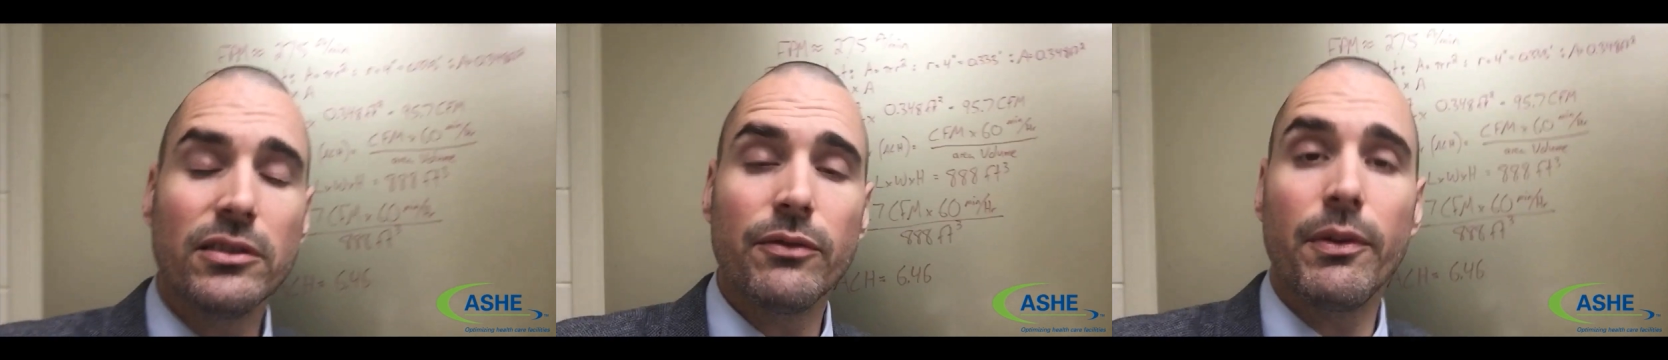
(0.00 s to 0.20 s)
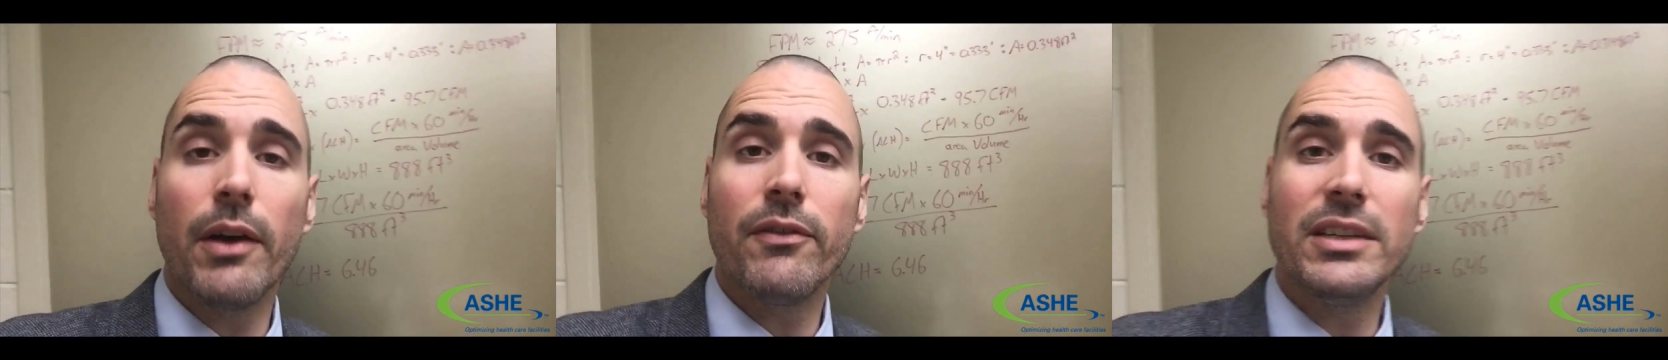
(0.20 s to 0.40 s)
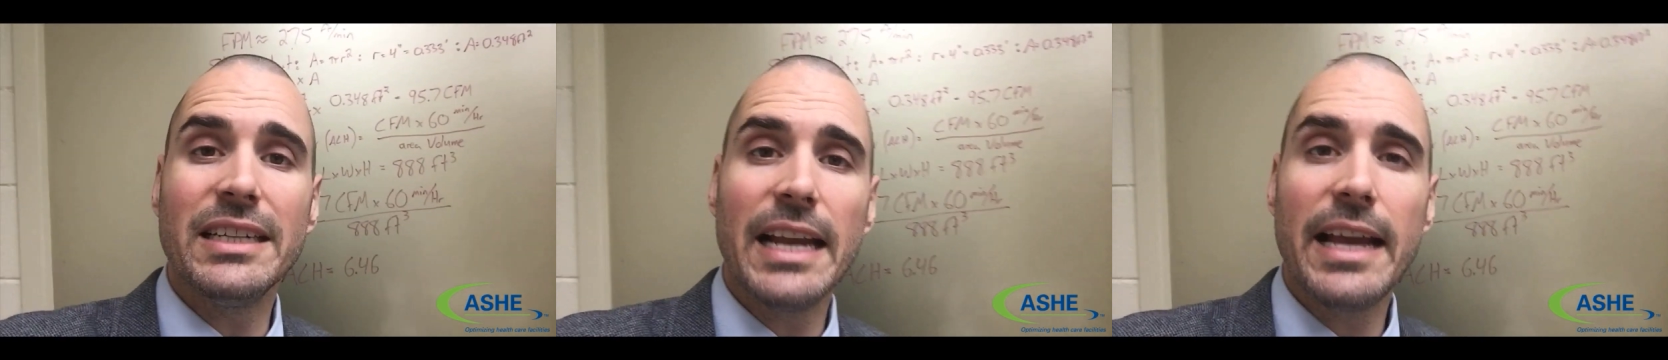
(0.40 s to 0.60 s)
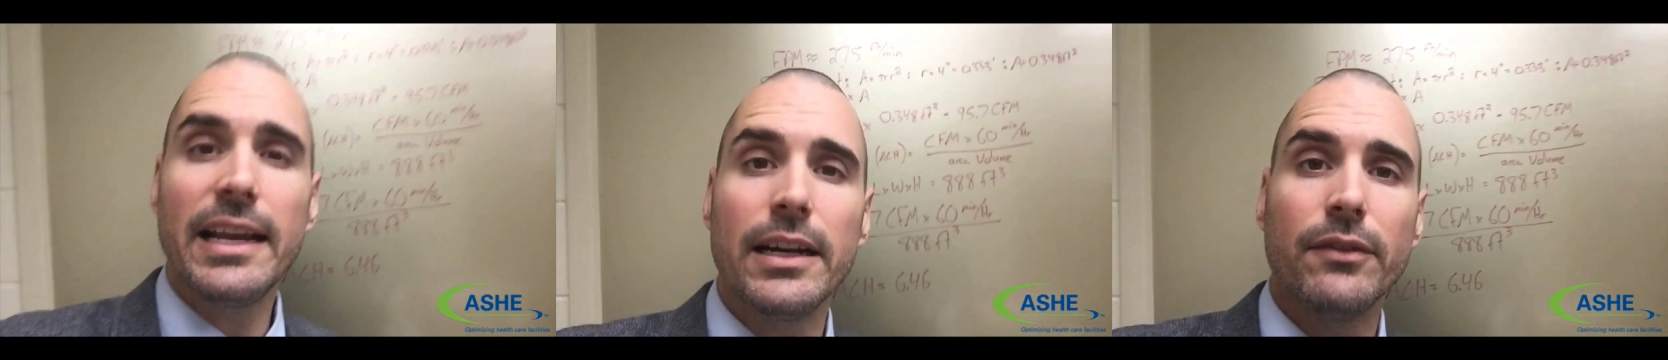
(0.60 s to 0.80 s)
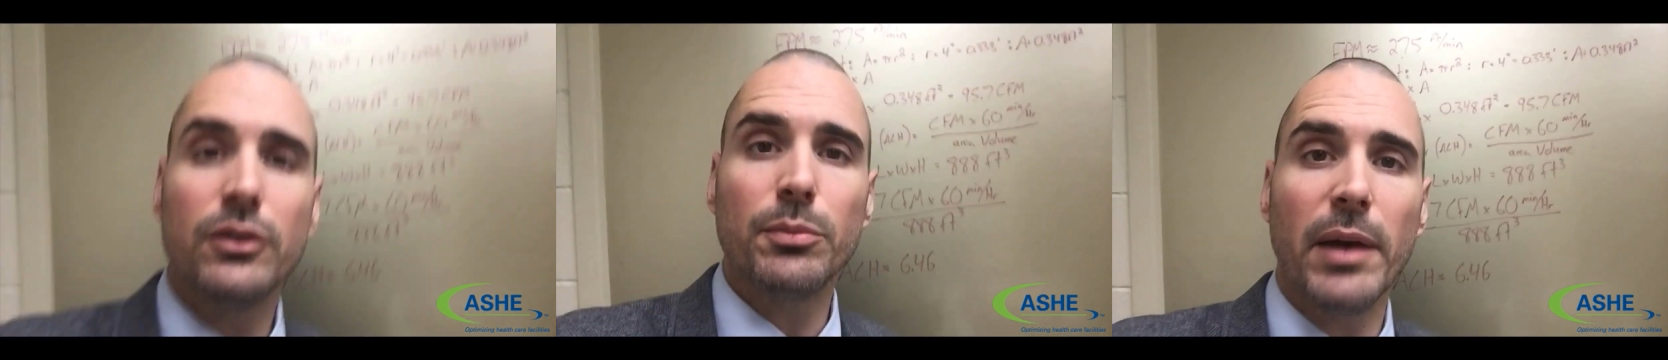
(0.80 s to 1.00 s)
If you have a
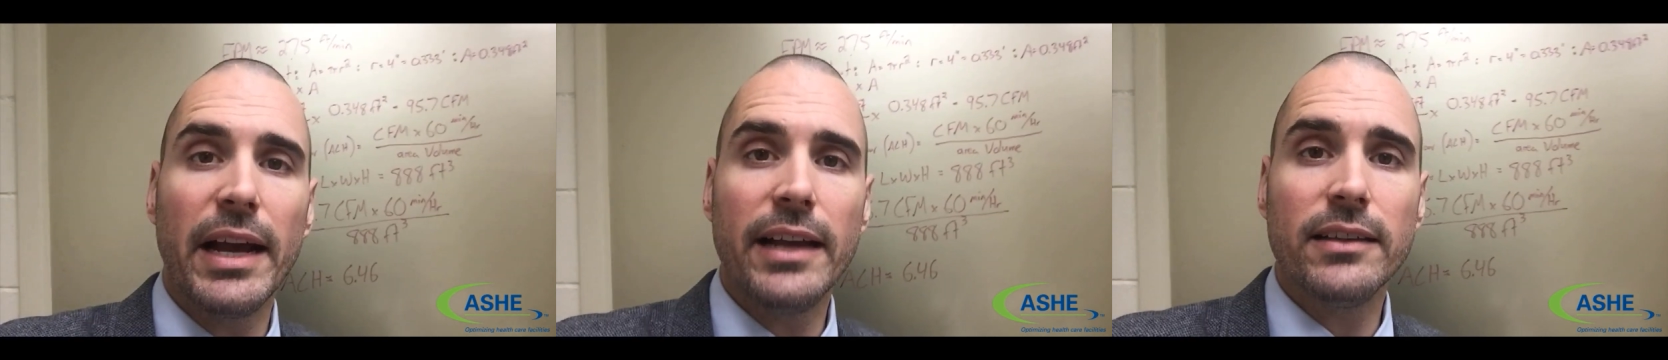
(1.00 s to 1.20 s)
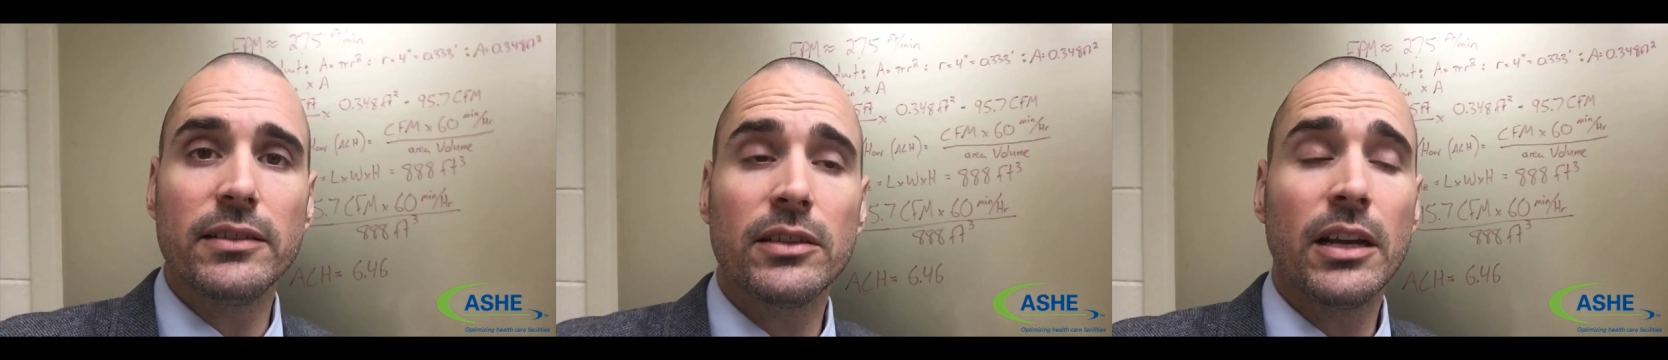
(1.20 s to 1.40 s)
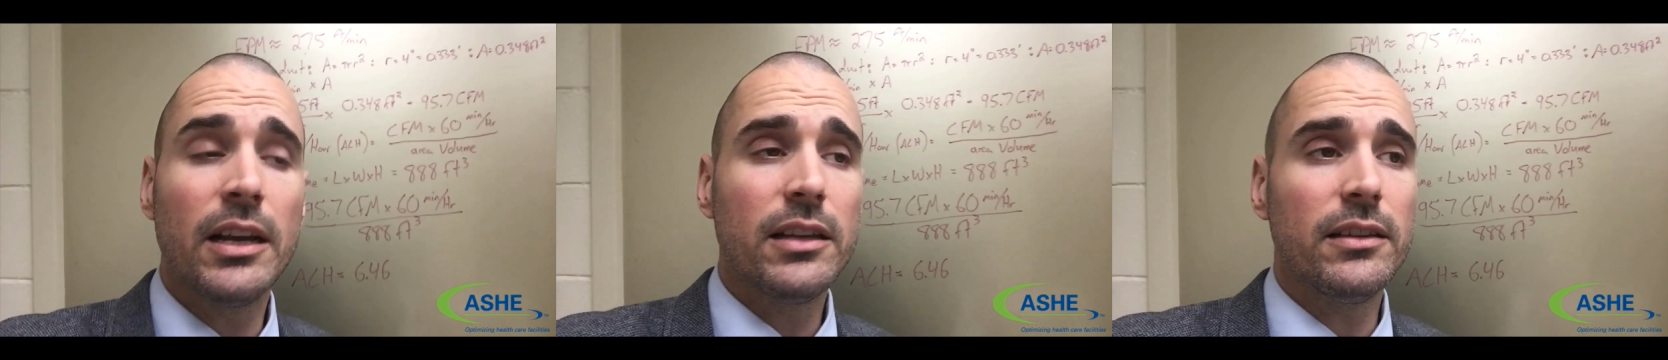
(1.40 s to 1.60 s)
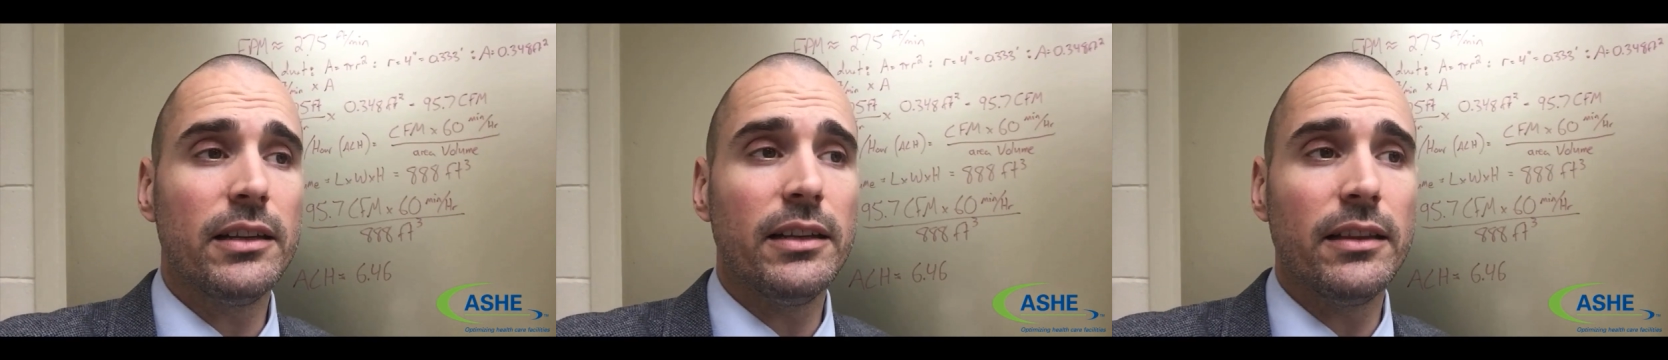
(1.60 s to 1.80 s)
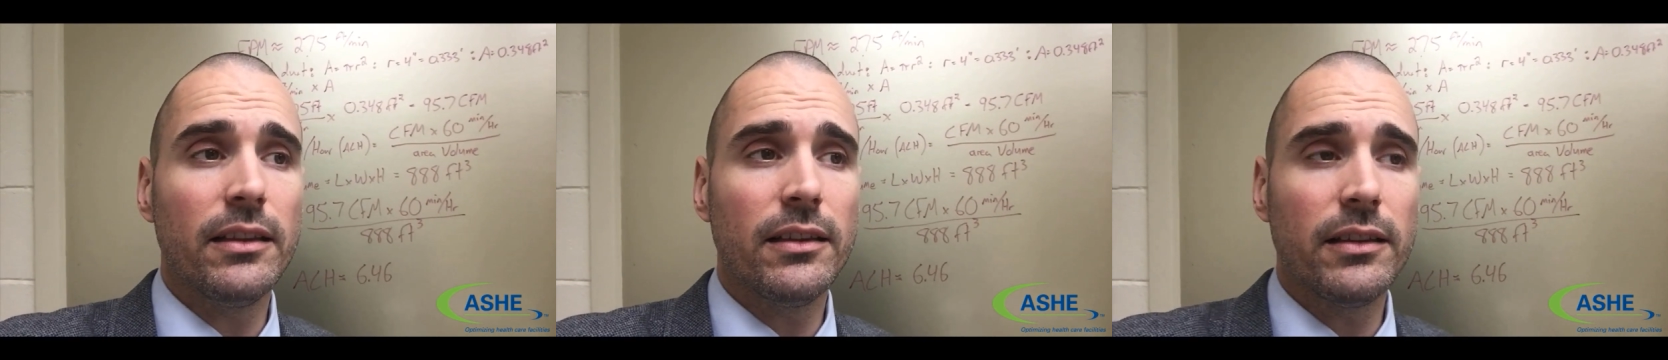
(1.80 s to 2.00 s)
negative space,
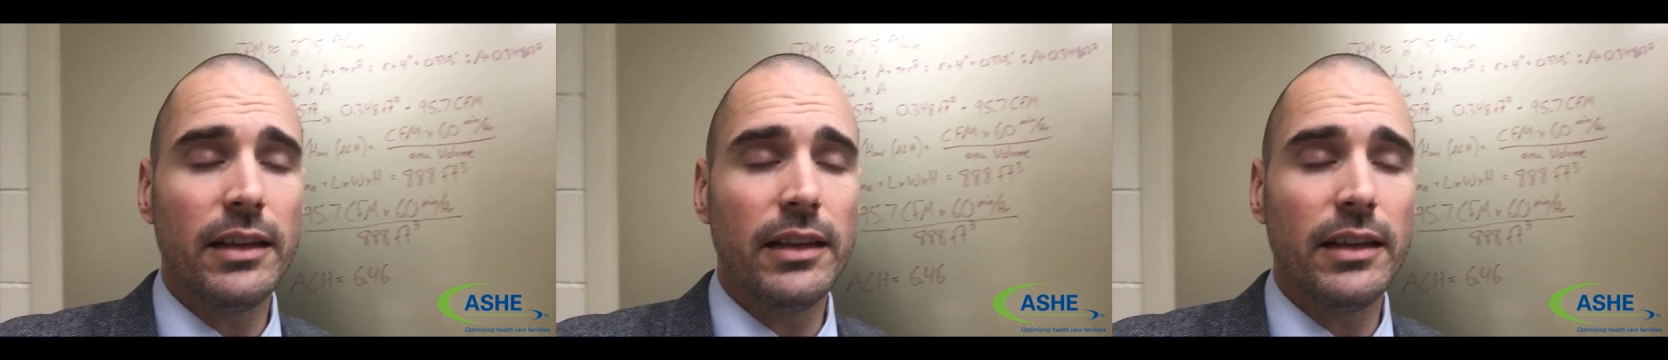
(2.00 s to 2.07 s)
then